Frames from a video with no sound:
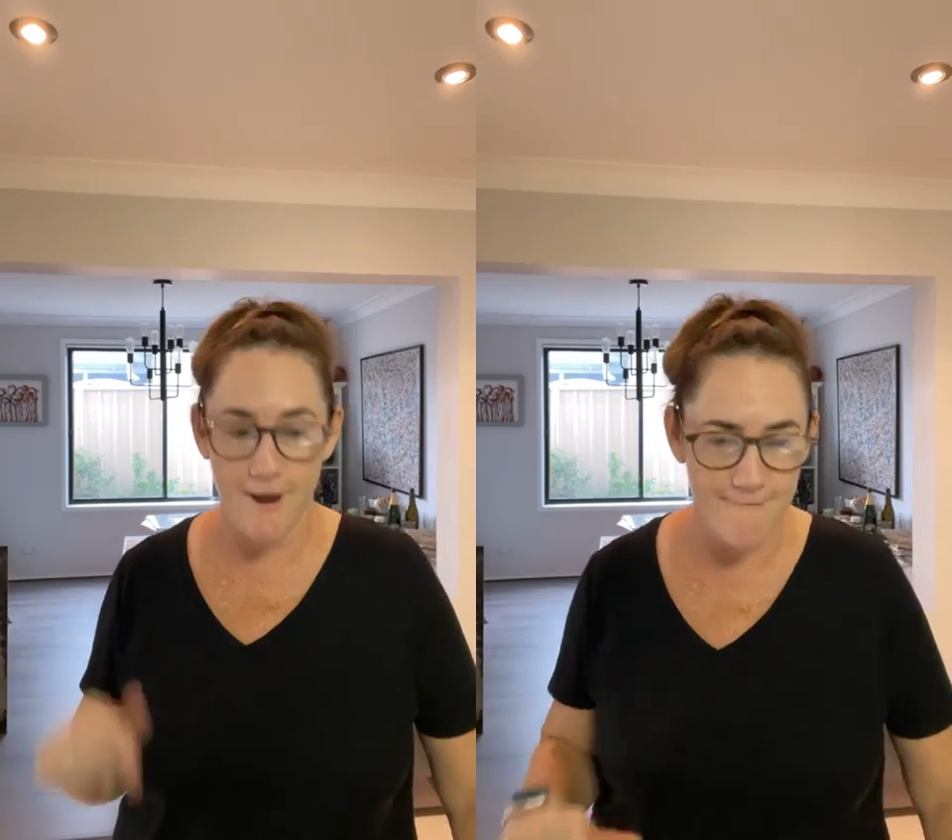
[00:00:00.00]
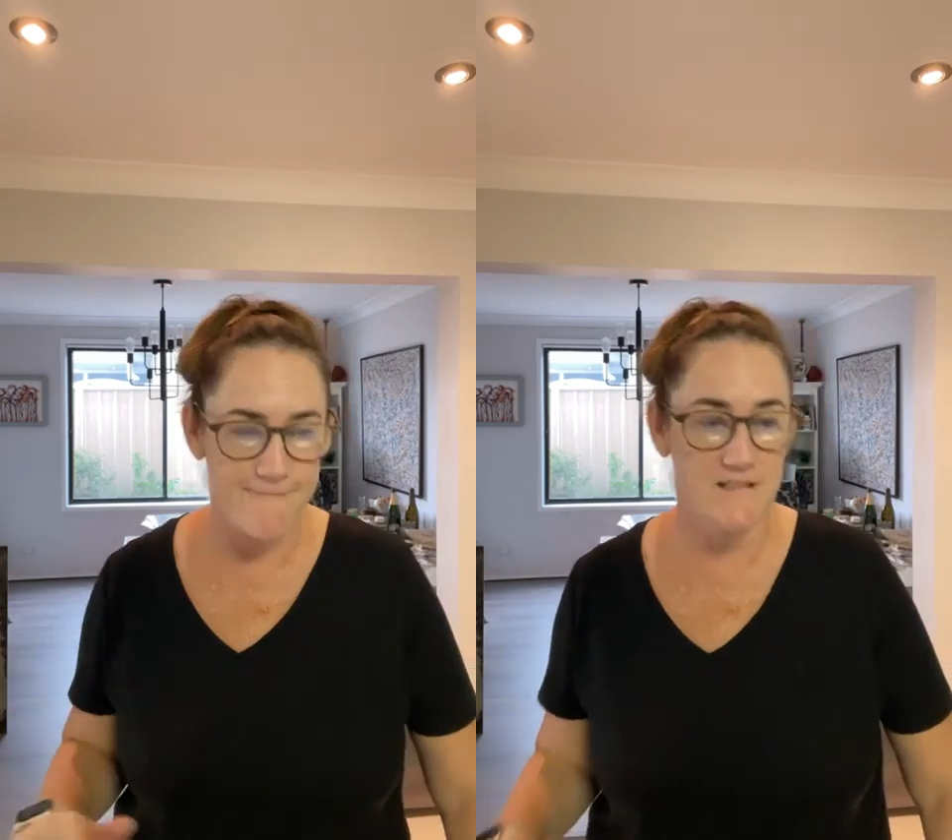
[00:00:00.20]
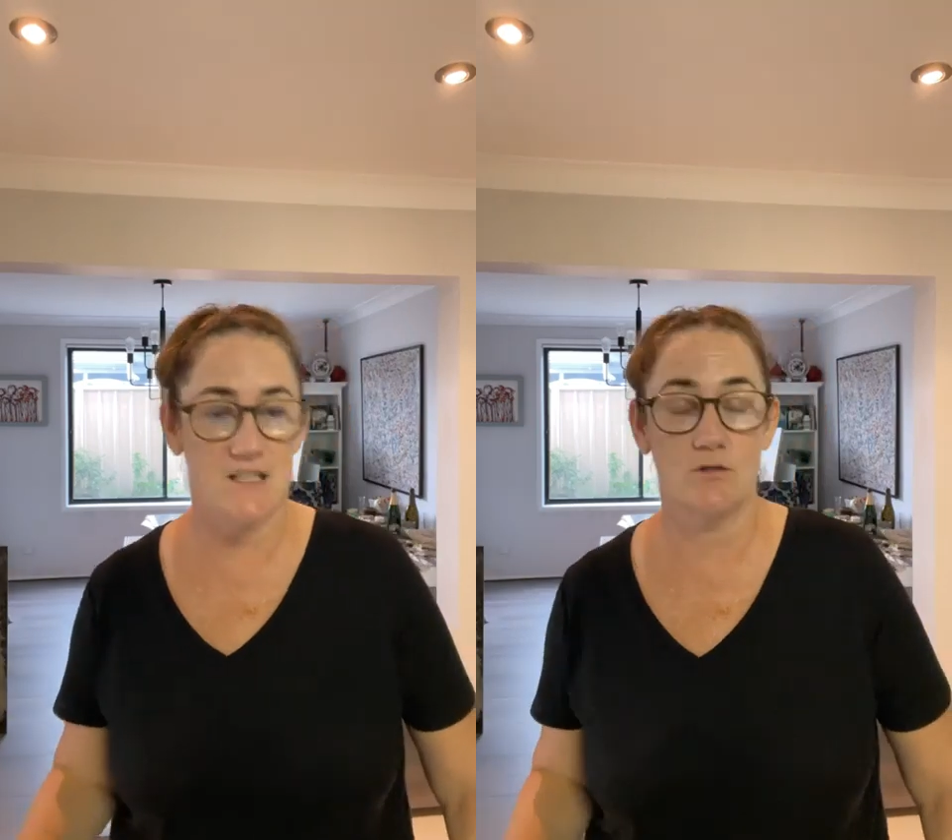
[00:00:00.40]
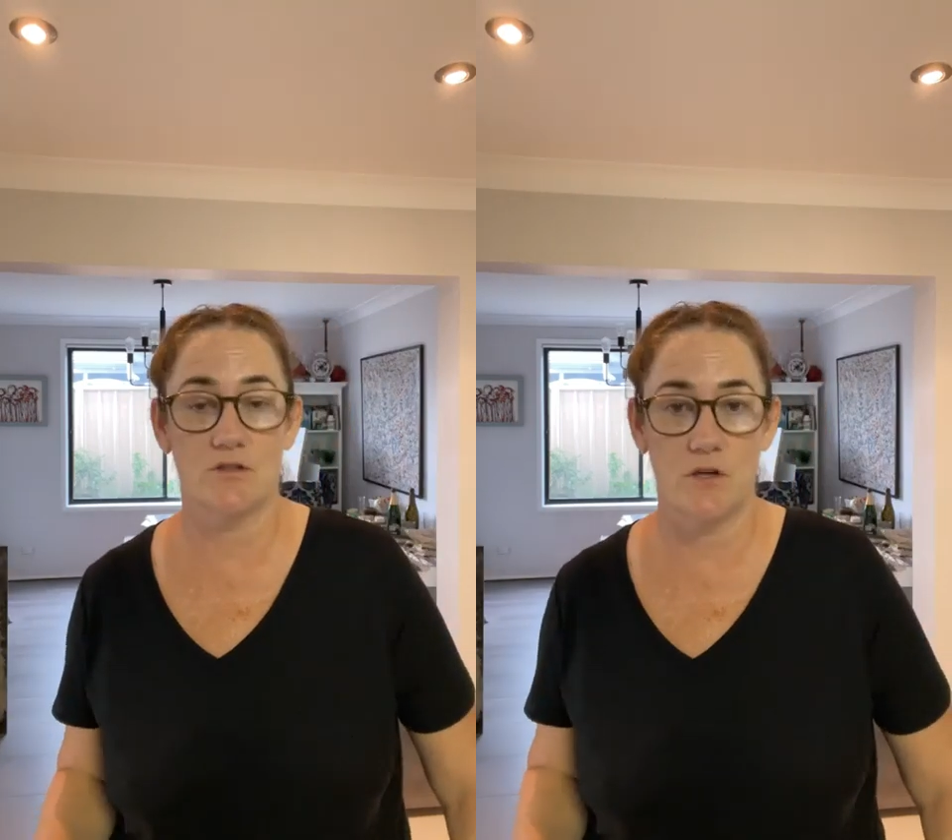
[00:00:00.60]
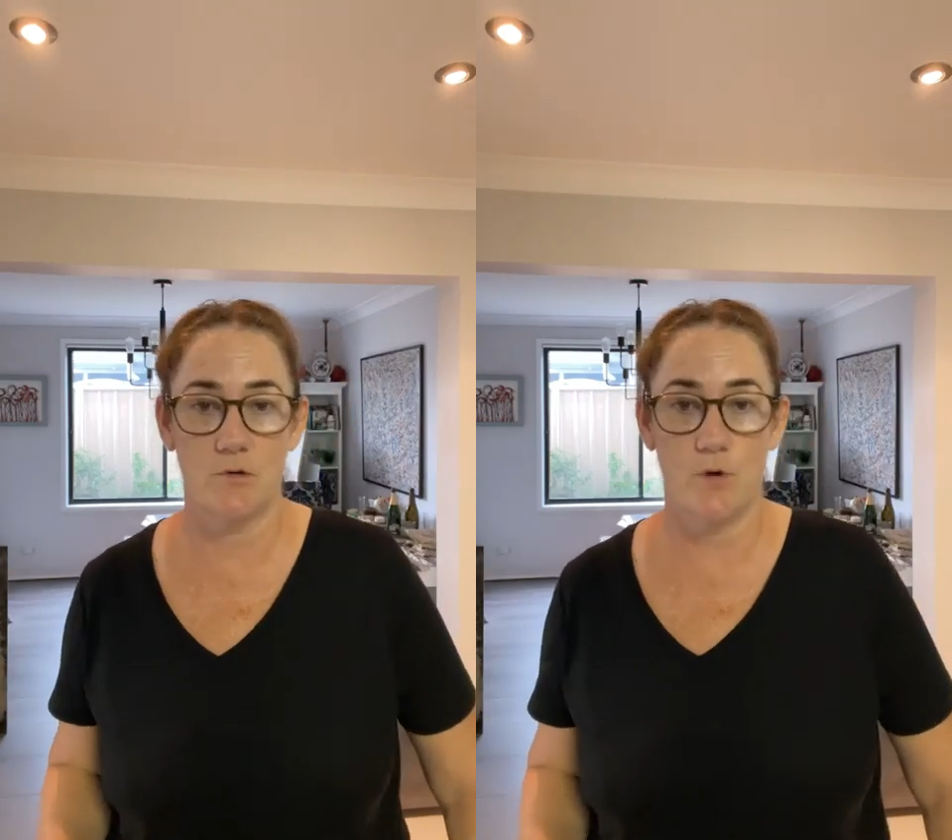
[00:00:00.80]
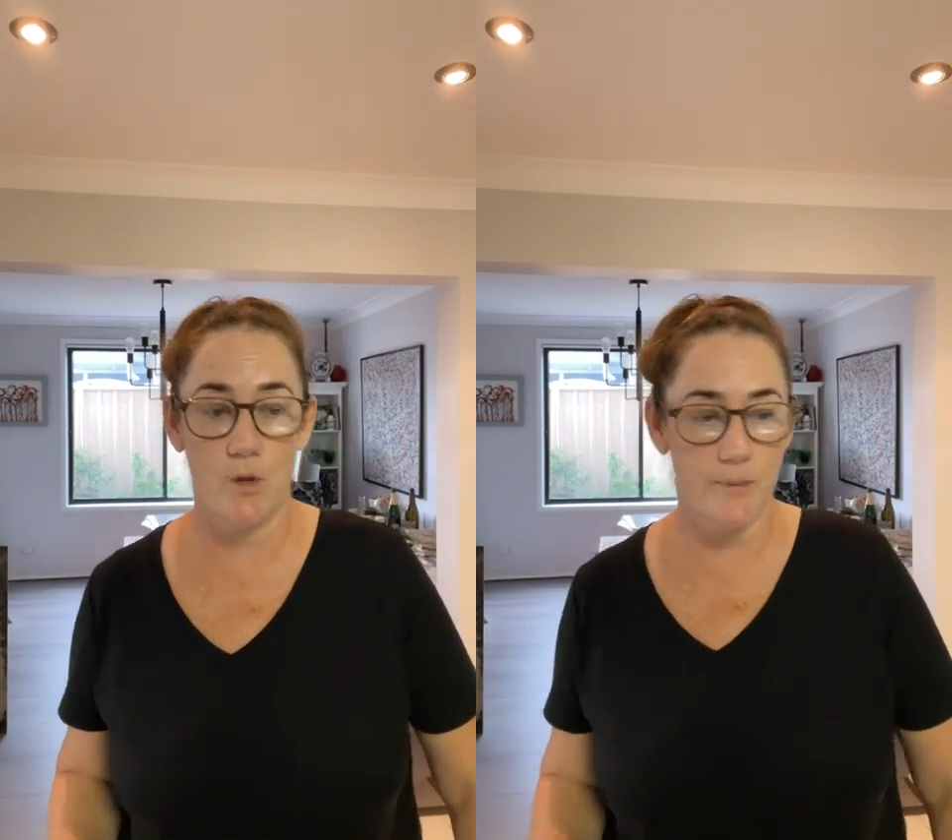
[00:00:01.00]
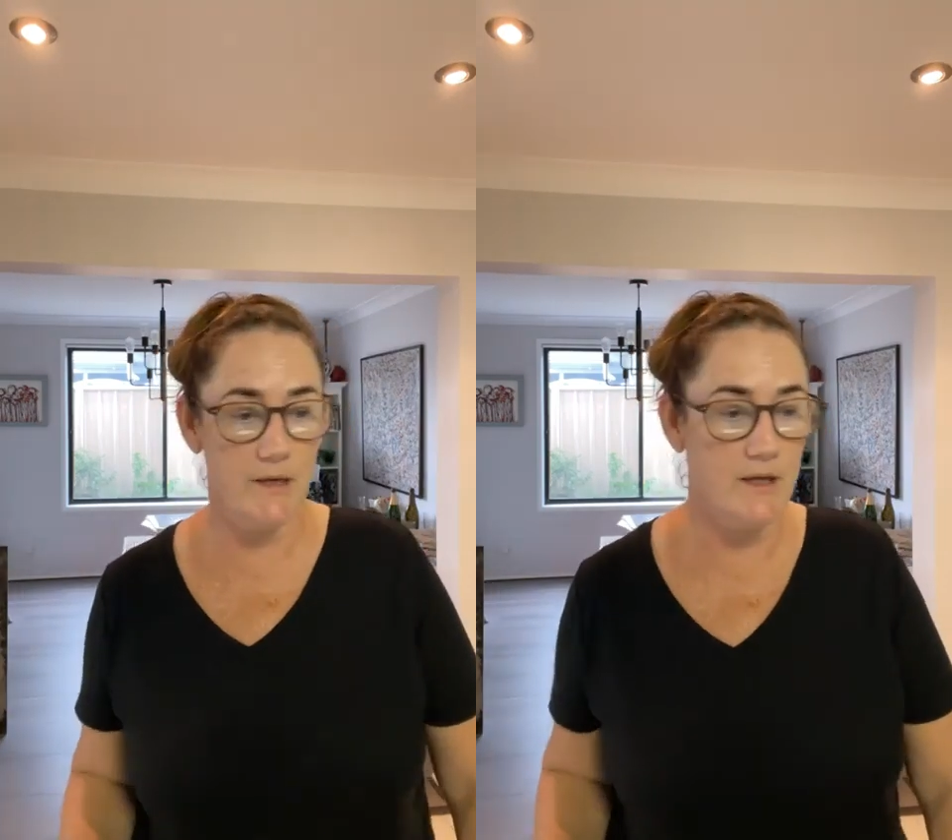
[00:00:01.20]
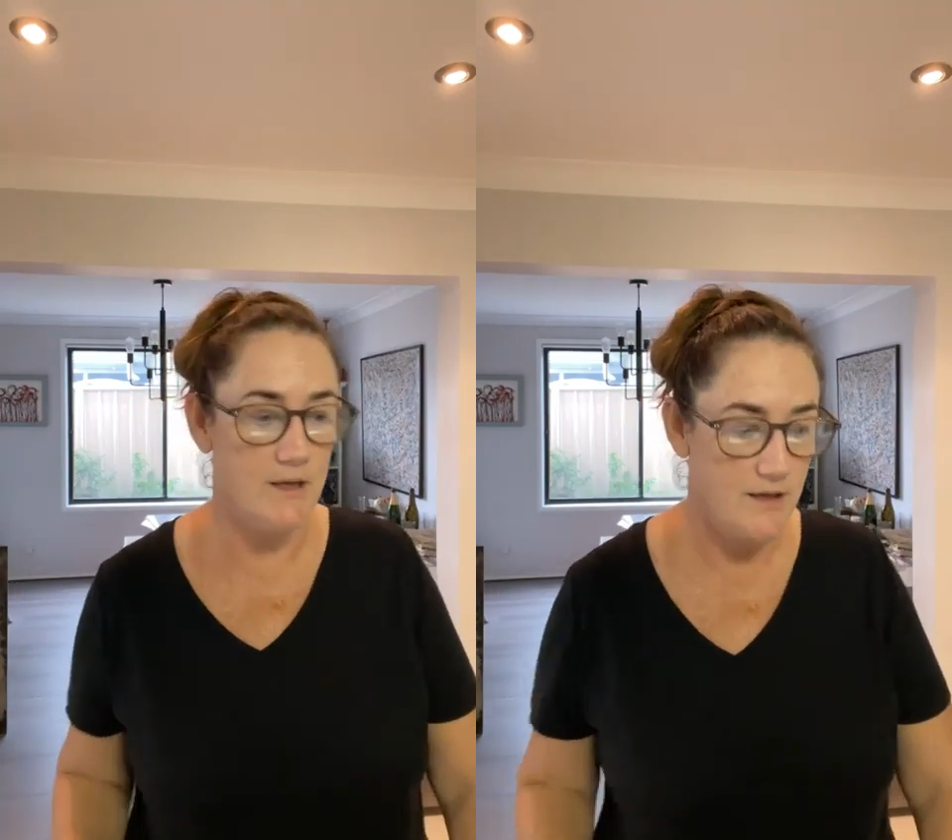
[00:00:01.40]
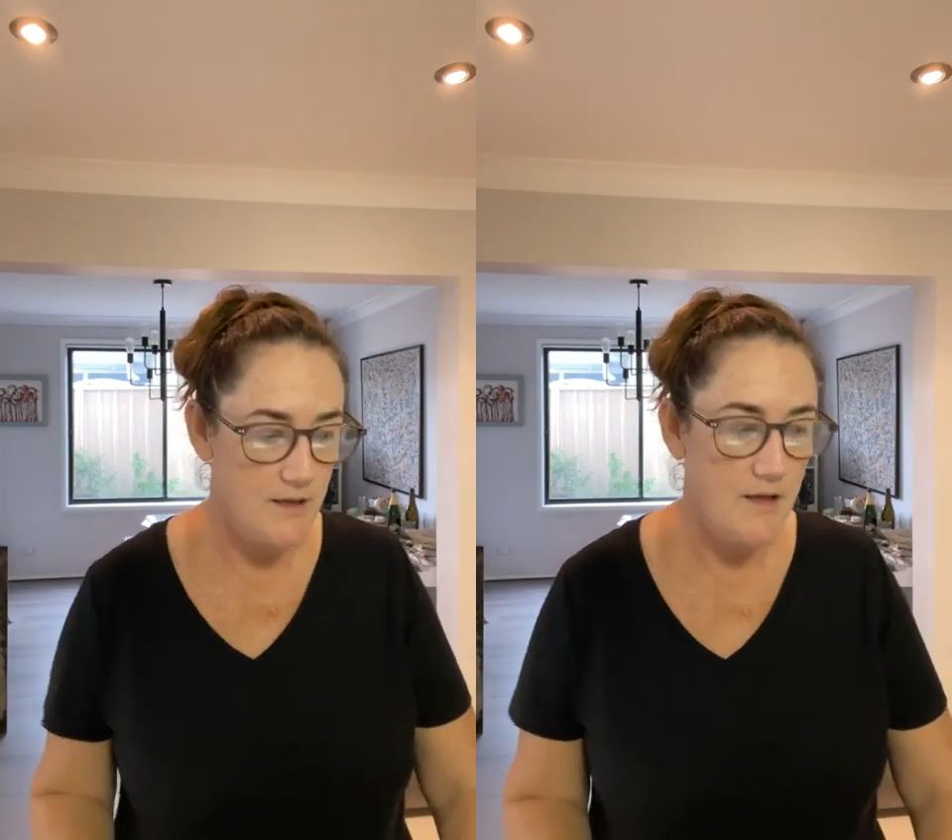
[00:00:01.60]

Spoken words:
every single time you open it,